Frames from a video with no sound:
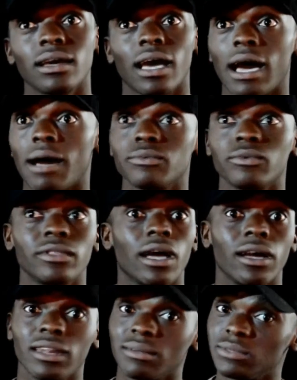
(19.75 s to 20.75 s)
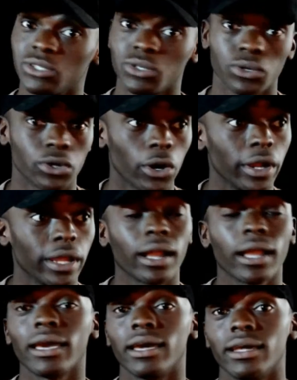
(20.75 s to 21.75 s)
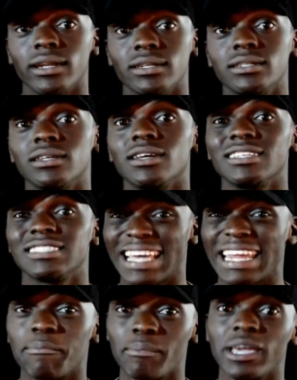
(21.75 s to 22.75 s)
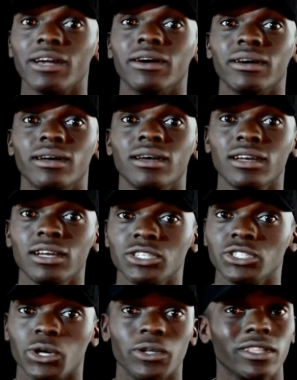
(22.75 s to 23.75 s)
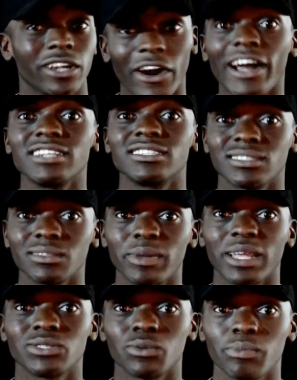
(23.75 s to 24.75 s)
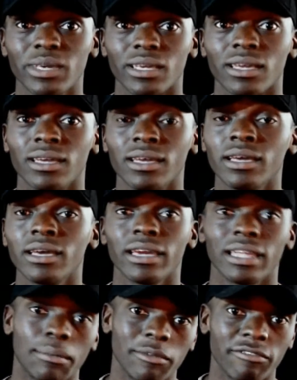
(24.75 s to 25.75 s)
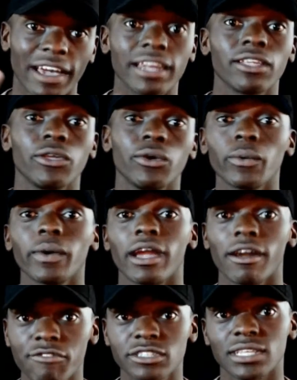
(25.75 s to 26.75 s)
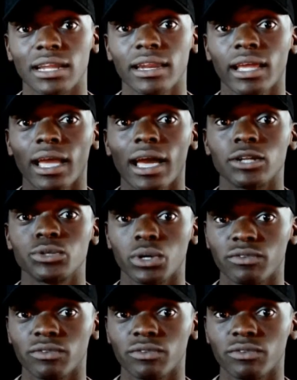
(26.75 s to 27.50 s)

up to now, and I'm still growing, and it's getting bigger. So the garage is the place to be, and I'm inviting you every Sunday at 12